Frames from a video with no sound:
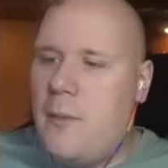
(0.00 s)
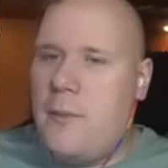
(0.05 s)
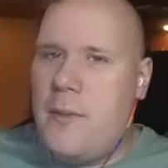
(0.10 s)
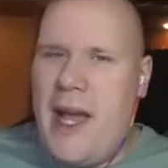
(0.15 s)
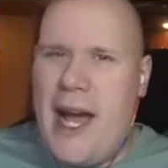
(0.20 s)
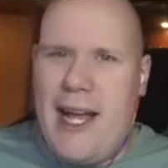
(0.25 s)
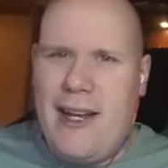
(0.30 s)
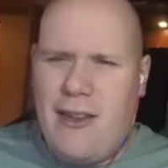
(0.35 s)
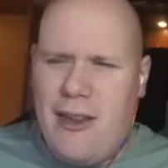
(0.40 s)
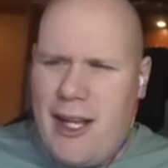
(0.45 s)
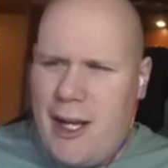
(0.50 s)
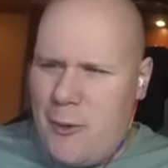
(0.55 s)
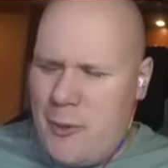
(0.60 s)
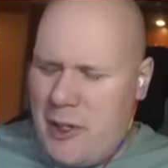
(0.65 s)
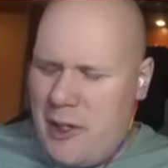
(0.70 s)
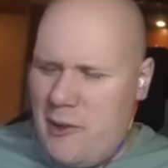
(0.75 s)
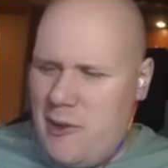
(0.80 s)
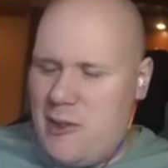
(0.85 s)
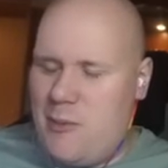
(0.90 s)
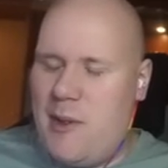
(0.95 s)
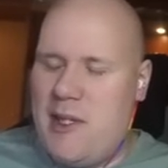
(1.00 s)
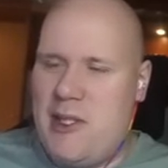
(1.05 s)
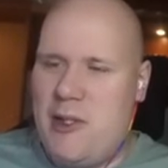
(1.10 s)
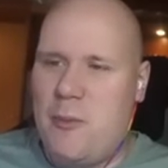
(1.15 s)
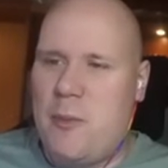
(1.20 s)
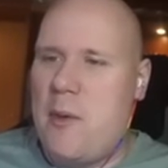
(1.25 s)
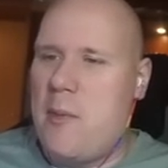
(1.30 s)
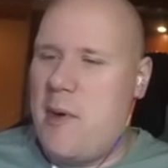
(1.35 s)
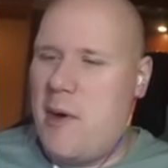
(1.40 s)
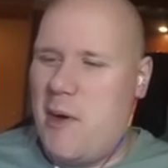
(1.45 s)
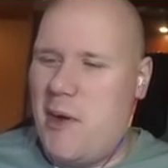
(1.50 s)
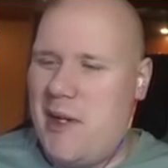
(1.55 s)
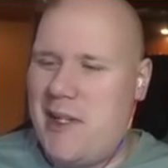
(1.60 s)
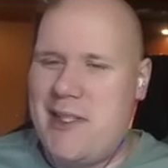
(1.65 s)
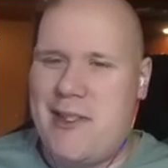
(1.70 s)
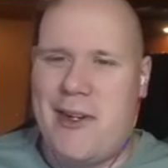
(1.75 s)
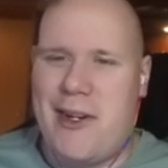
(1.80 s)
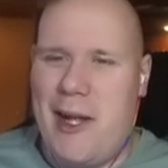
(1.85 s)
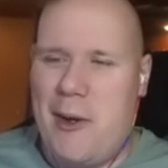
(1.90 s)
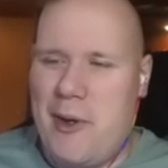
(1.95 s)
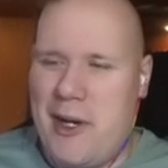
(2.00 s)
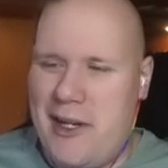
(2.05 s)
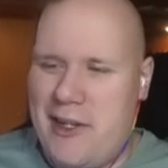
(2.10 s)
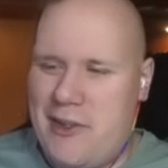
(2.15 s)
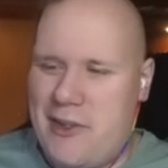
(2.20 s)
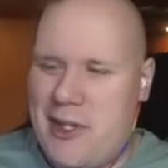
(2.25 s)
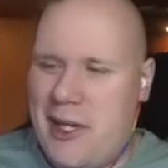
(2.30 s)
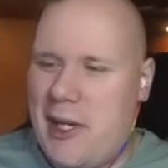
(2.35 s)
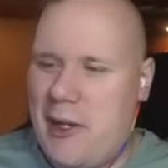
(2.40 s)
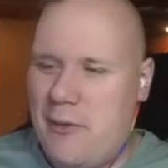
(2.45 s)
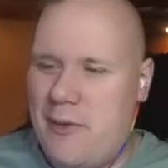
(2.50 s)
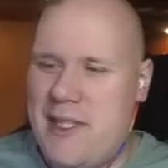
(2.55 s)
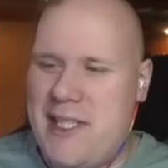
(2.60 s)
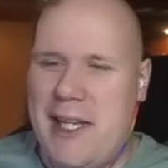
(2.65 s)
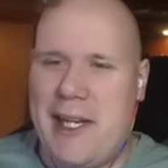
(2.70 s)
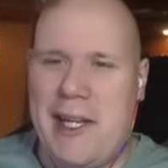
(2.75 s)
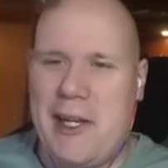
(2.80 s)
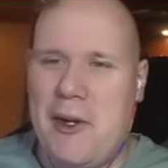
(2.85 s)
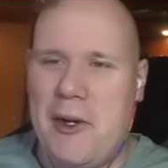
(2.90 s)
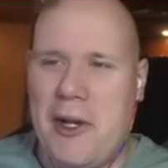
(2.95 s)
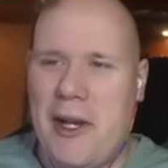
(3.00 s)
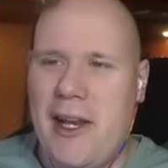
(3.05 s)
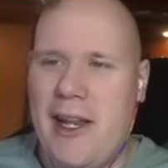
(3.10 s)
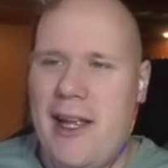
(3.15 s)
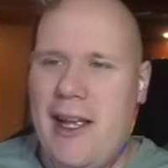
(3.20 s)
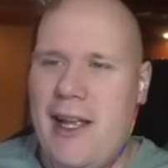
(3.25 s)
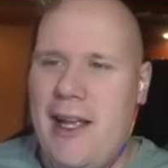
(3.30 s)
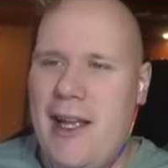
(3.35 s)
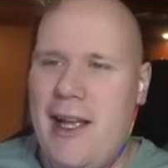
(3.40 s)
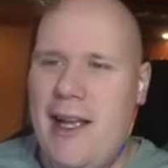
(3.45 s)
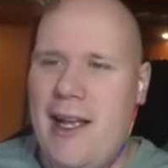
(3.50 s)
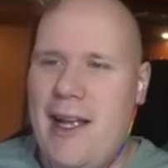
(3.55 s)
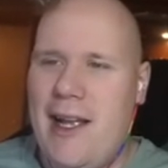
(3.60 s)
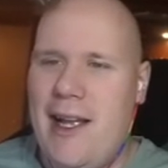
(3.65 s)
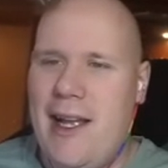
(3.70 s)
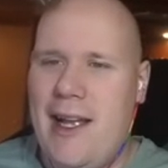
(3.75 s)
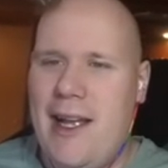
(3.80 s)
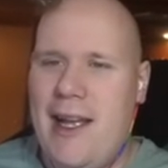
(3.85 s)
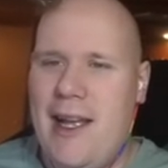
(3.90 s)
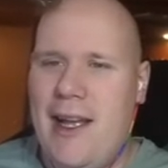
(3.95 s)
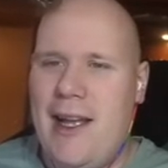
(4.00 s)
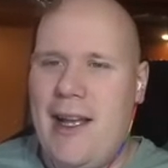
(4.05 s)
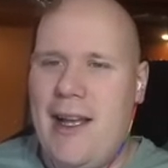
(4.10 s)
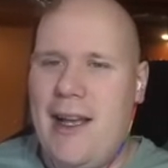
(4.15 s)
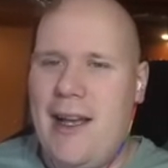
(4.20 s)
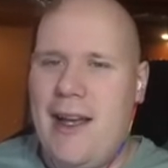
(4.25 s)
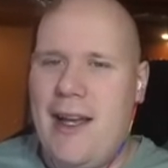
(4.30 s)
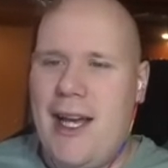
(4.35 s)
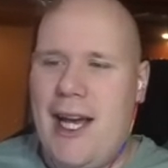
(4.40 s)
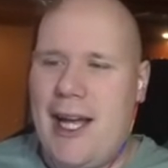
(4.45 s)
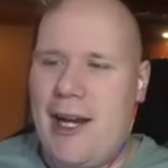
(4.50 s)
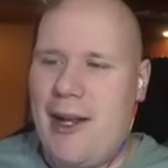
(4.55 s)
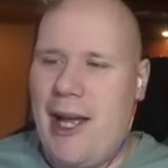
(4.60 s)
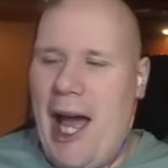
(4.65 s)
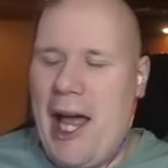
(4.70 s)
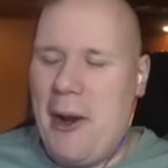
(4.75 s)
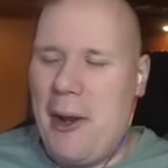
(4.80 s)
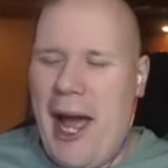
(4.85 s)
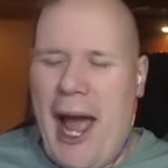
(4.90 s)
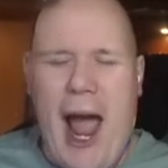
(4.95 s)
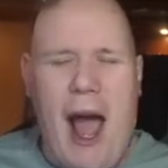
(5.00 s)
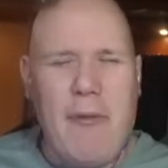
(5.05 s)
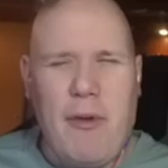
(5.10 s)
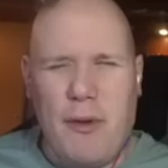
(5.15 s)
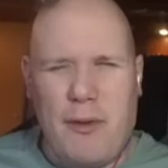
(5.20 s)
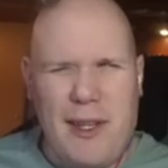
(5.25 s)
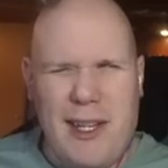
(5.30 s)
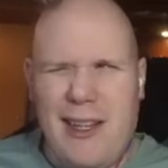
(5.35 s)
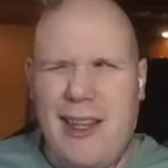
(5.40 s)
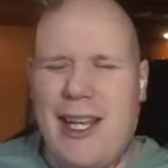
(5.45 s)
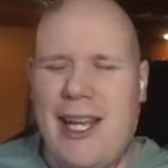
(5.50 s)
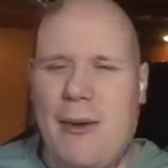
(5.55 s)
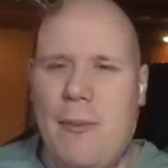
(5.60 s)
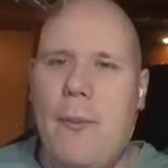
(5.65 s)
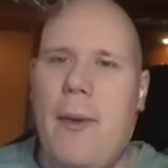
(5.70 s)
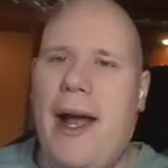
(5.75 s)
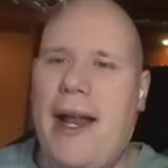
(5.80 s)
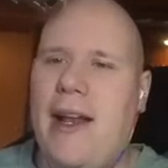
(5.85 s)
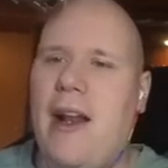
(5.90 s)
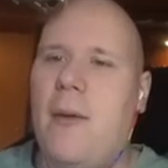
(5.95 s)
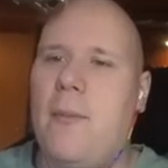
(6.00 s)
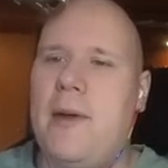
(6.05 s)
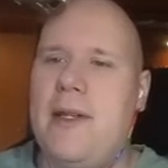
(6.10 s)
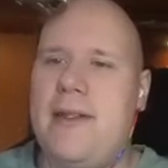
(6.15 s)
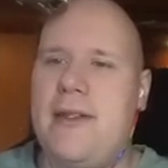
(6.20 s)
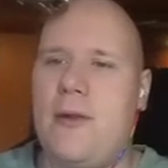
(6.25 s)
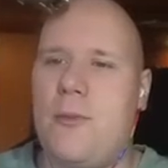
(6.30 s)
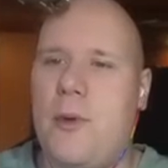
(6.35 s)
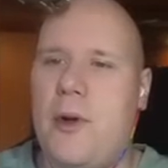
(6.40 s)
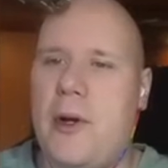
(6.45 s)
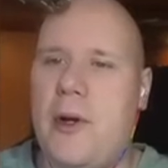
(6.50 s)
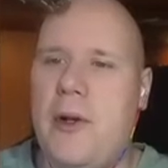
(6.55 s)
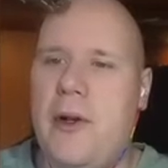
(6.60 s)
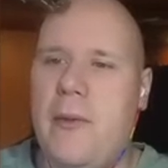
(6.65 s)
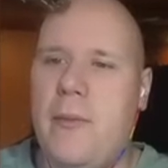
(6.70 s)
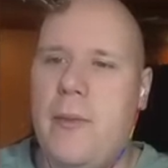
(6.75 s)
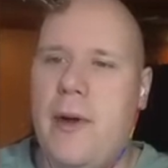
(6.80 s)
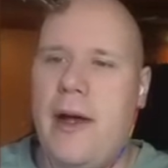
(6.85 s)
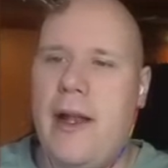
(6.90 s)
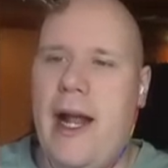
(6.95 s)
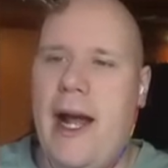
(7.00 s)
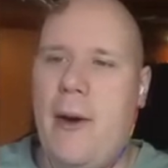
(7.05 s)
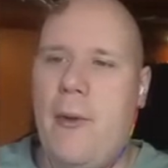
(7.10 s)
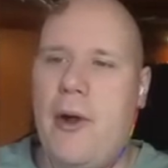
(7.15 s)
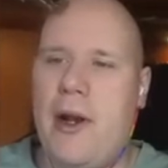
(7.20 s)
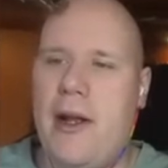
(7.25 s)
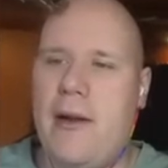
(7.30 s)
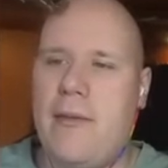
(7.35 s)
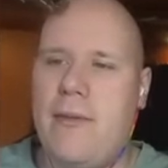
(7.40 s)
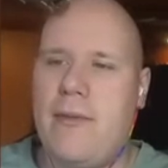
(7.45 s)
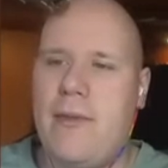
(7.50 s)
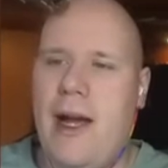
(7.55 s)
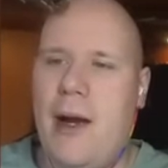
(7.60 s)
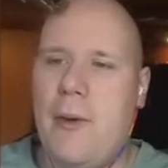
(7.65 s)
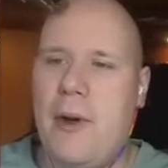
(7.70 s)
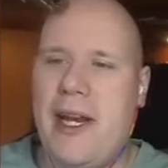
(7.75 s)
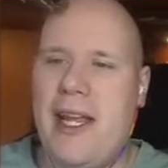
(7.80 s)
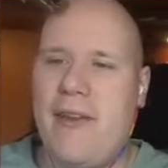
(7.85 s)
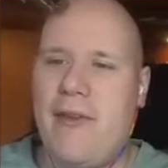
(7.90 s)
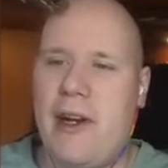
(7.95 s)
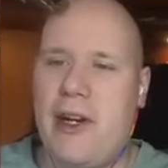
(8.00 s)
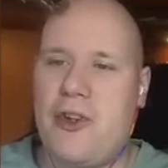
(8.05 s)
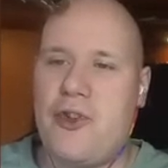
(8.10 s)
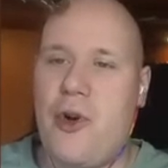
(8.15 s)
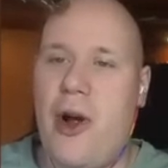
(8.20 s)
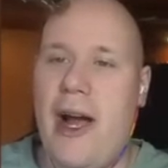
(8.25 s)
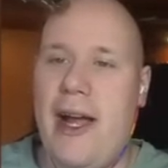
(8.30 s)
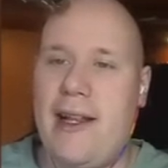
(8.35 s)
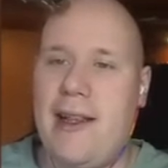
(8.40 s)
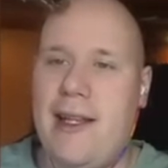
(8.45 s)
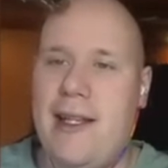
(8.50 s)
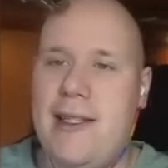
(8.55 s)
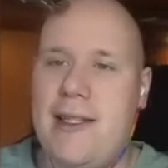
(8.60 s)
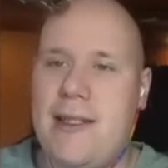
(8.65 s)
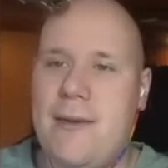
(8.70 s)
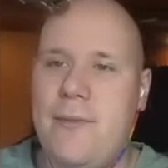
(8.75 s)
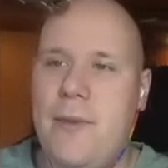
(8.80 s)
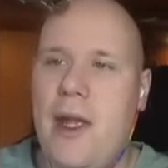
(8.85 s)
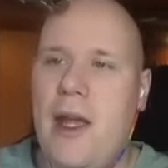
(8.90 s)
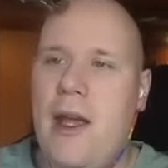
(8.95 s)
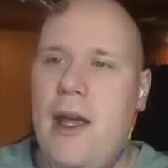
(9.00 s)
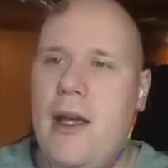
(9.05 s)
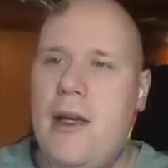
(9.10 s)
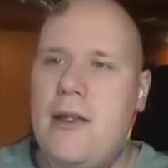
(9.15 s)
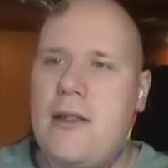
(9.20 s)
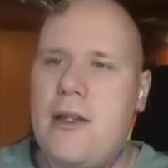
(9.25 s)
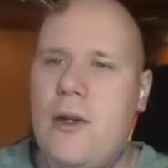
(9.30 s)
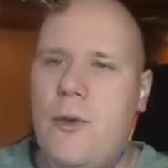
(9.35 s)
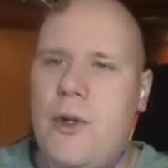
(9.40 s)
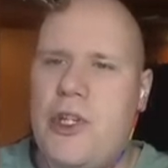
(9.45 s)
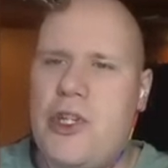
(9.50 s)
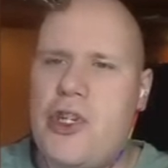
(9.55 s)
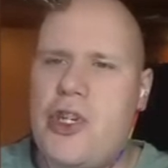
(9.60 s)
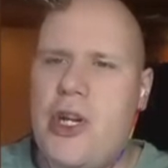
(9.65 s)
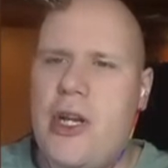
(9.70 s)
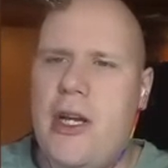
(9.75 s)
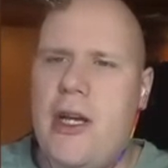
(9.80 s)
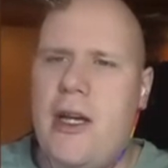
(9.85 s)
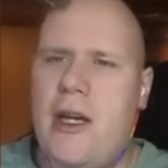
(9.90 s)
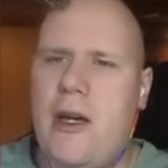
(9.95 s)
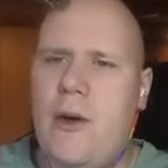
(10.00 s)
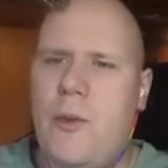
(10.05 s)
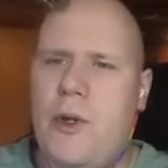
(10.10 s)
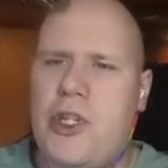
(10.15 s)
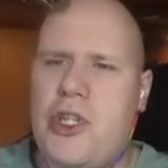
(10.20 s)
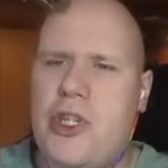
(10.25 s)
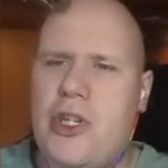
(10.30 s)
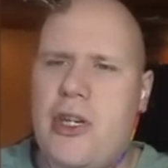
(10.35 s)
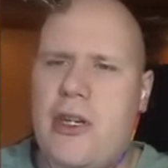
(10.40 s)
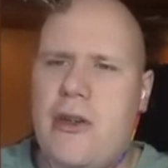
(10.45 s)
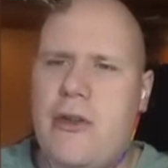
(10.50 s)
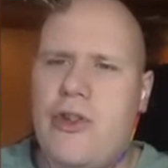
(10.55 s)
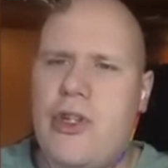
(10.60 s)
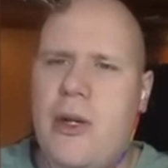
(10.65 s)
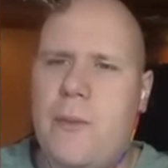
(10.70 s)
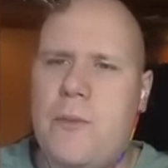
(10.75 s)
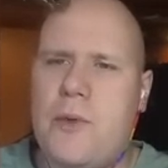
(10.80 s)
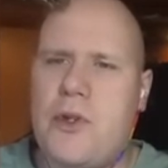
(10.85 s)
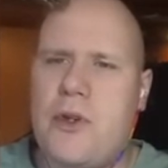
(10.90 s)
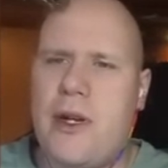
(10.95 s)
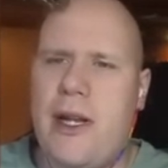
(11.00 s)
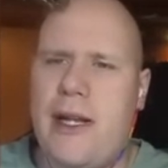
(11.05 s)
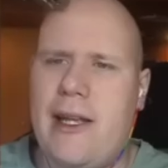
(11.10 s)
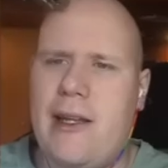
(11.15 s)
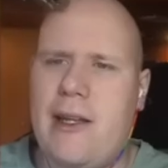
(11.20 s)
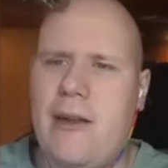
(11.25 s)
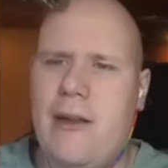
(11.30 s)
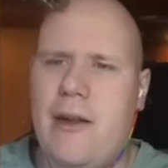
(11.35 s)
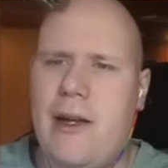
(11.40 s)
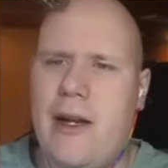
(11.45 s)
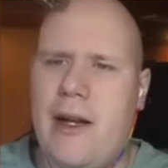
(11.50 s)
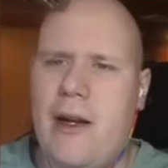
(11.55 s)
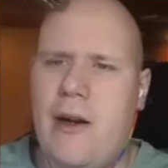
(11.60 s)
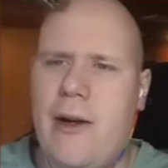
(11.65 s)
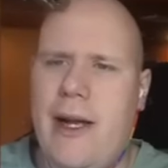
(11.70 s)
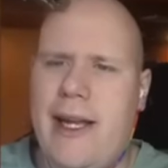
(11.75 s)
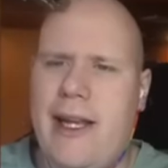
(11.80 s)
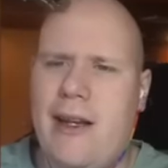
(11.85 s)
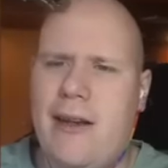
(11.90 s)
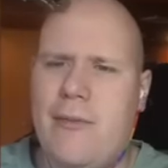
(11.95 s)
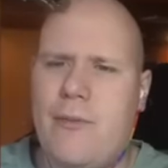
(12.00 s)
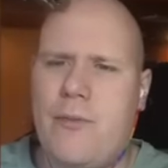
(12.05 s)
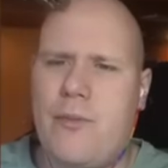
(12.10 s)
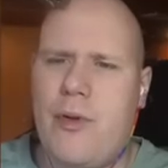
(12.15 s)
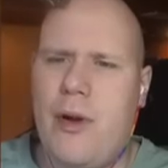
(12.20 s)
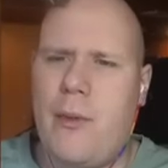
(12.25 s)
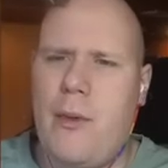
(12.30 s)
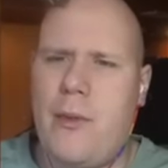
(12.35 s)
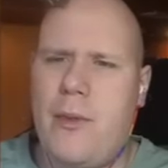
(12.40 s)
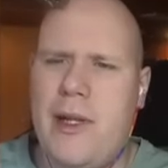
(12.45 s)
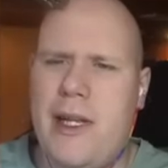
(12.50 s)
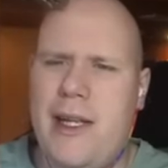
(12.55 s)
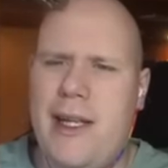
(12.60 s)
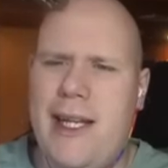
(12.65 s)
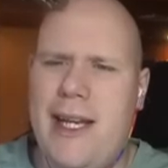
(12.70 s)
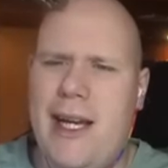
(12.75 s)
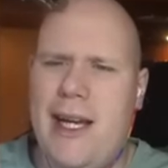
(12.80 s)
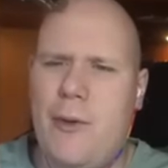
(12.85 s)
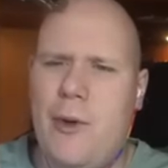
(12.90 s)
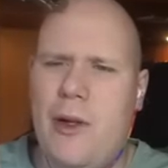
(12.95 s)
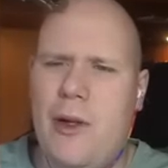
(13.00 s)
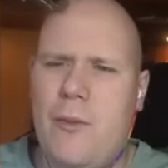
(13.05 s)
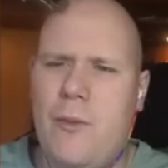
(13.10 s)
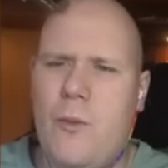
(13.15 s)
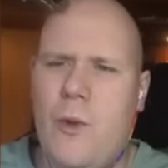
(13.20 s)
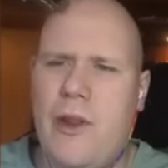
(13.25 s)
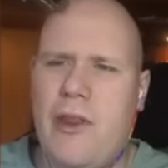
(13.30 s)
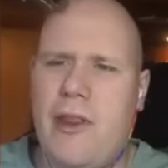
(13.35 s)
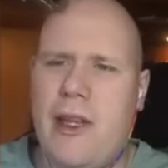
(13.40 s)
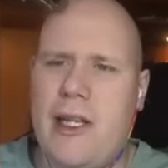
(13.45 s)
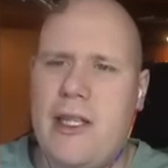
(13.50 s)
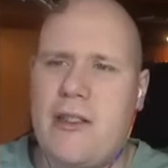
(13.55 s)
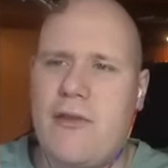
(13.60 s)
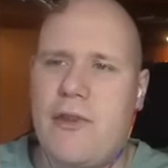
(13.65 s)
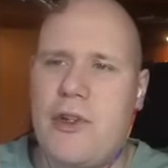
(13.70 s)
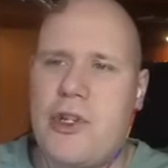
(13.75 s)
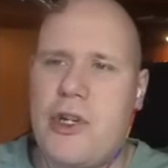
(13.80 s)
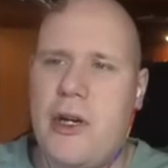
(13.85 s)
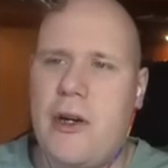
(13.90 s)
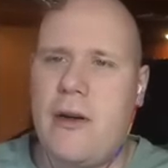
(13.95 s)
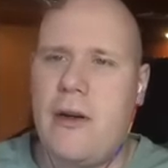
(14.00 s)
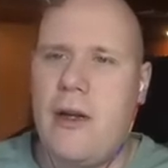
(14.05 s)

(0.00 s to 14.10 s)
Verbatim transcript: Yeah, I think I want to use my superpower next turn. I want to check if it's any good. I don't, I don't. I have a feeling it might not be super good, but I wanna. I wanna give it a try at least. So which uh, which ship should I kill here? I can probably, yeah, well, one thing is for sure.